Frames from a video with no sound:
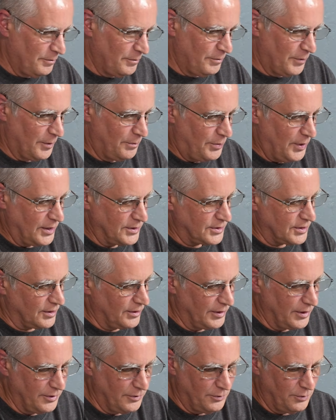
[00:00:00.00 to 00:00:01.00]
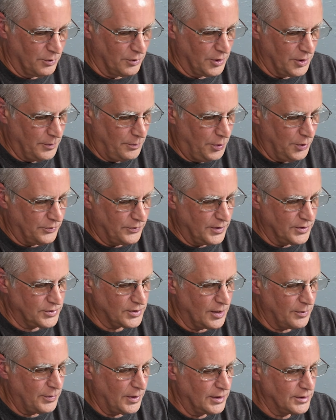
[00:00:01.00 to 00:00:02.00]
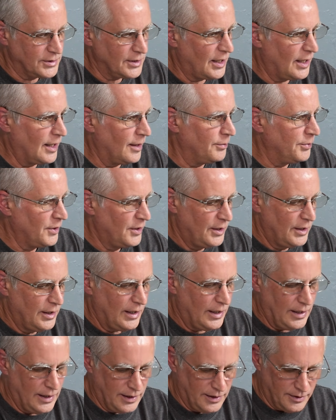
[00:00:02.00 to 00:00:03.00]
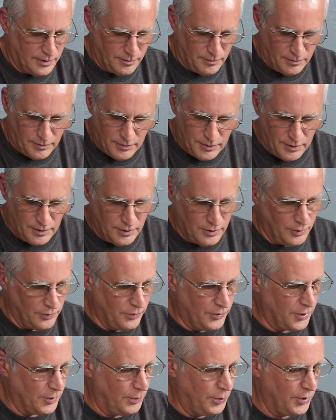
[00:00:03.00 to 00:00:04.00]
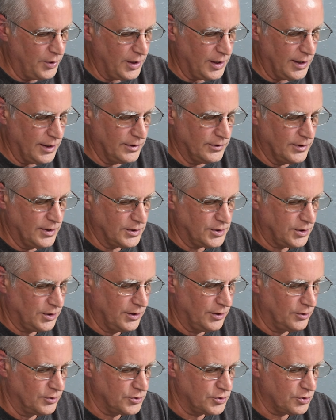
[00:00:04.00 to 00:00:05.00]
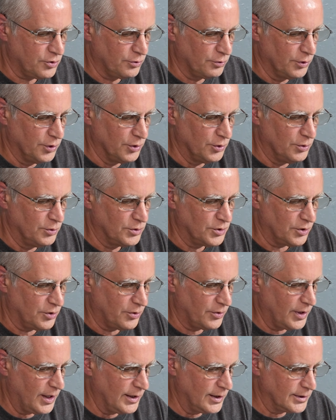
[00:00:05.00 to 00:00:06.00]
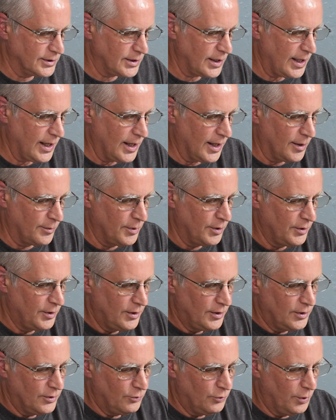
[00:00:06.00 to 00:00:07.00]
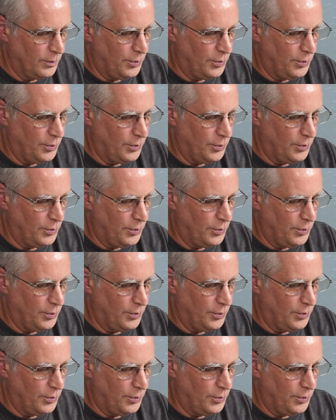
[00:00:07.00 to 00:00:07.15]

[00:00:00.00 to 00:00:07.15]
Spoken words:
But basically, we're going to put this up on top, and they're putting in this little screw to create a tab. We're